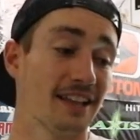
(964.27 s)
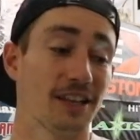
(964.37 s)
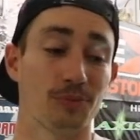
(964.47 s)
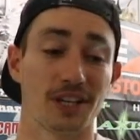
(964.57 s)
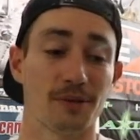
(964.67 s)

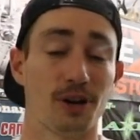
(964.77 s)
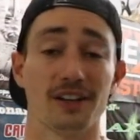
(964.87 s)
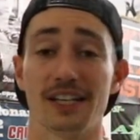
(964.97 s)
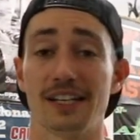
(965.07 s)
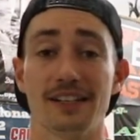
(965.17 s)
Let me come
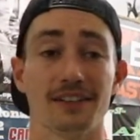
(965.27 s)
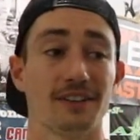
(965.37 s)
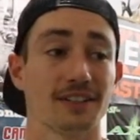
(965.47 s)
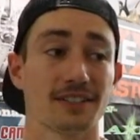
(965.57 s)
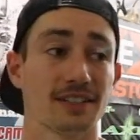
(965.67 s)
on in and
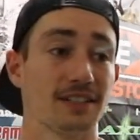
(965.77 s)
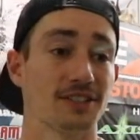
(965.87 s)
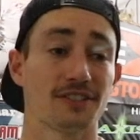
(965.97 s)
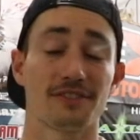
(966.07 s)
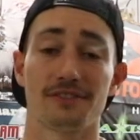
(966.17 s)
honestly
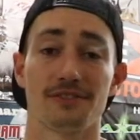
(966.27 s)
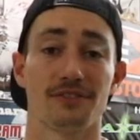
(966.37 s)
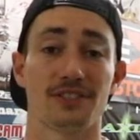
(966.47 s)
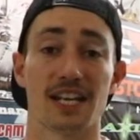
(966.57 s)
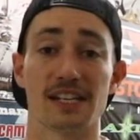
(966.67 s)
just
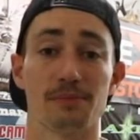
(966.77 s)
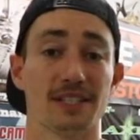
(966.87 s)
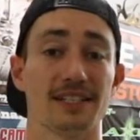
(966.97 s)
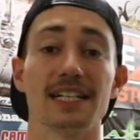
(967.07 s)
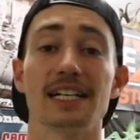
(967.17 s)
take up
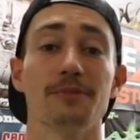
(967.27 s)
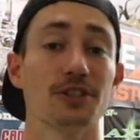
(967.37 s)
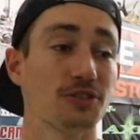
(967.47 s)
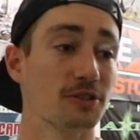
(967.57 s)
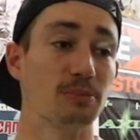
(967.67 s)
his time
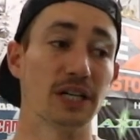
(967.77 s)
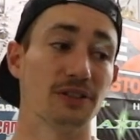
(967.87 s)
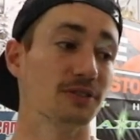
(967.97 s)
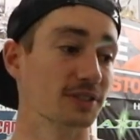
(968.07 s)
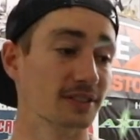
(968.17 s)
and shoot the
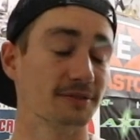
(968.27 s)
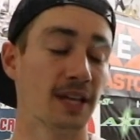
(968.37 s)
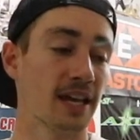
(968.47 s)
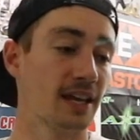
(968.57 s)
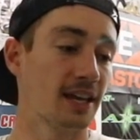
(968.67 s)
bows and
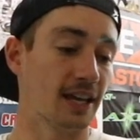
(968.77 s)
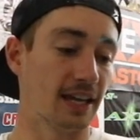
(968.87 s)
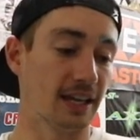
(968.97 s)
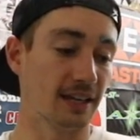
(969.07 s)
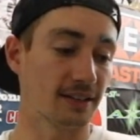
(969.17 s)

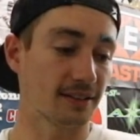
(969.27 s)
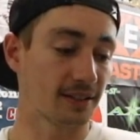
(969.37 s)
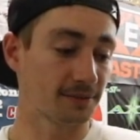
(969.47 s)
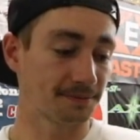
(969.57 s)
and